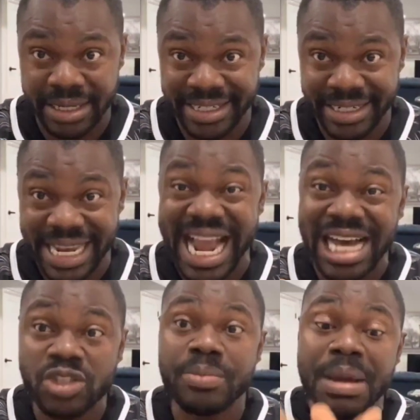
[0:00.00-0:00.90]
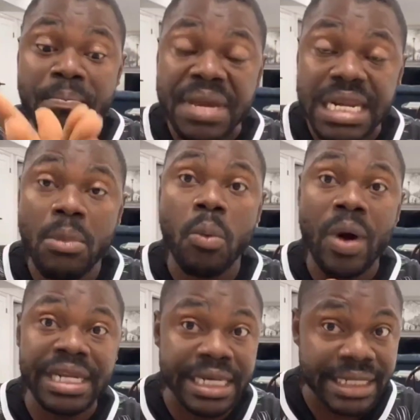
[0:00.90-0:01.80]
It has to be a minimum 1
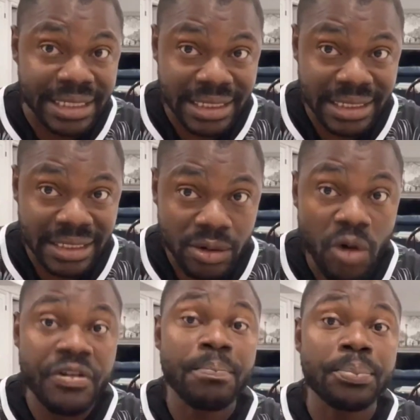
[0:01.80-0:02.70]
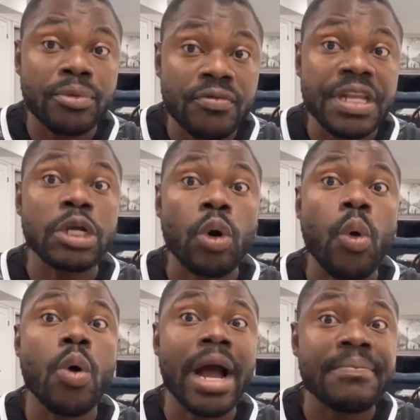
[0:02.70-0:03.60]
year of a proven
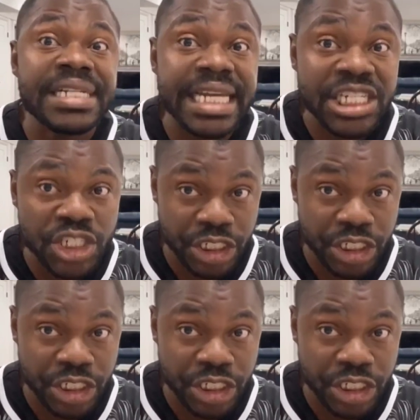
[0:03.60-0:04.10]
cohabitation.